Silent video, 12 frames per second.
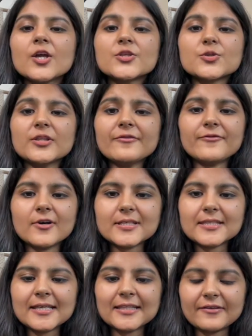So the
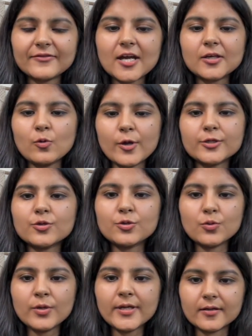first thing that we are going to
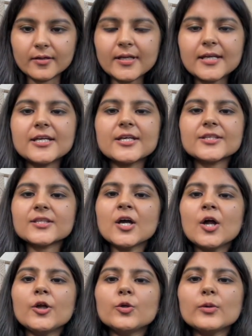do here is
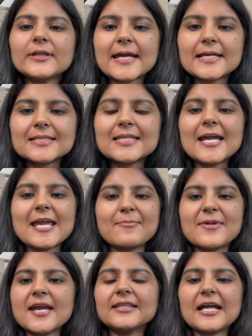to test the
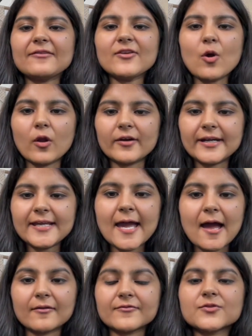API that we already
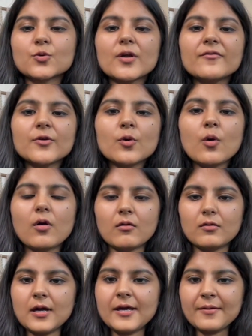have. So if you
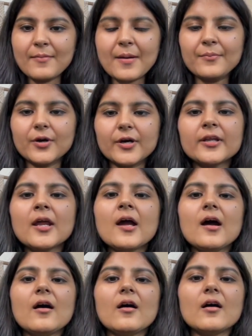remember,
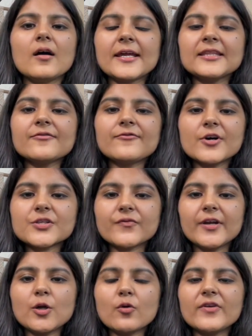in the first
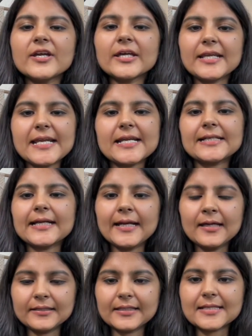video, we
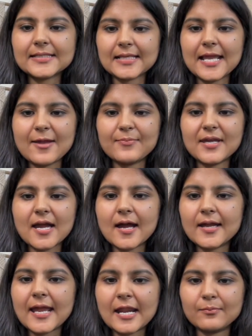created this
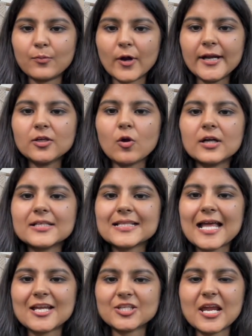API endpoint called
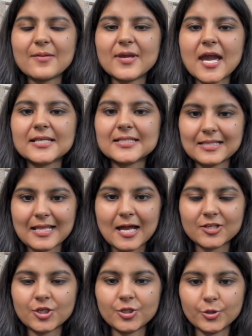
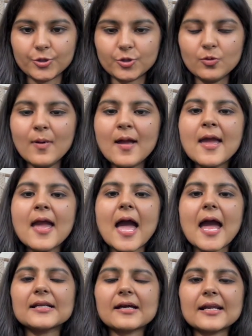/API/YouTube,
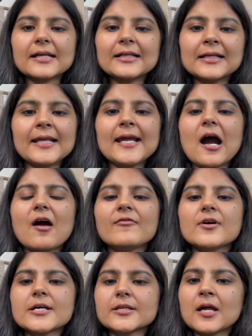and currently
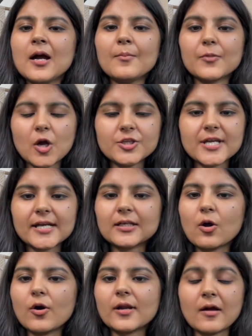our
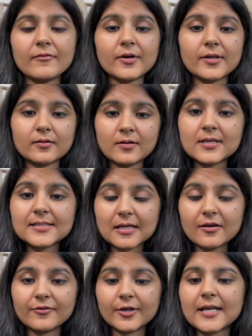project or our
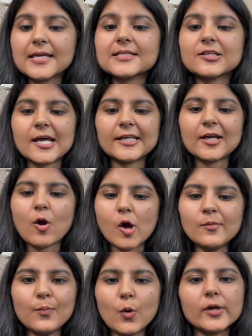server is running
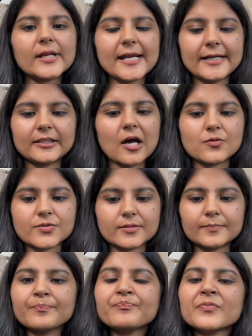on port
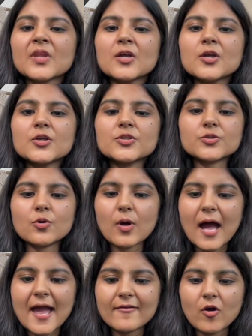8000. So
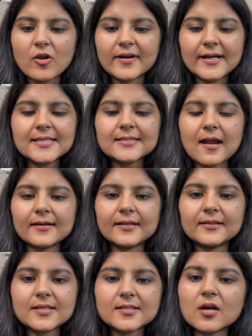I have already
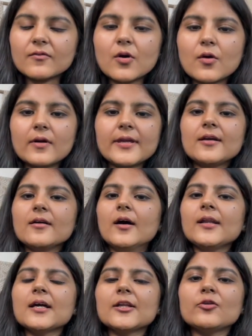started the server over
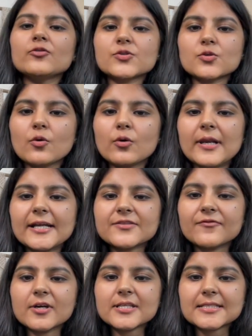here. So
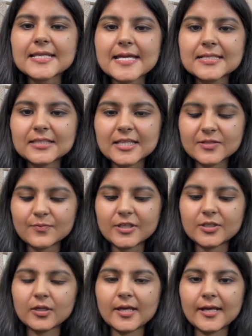let's first test this particular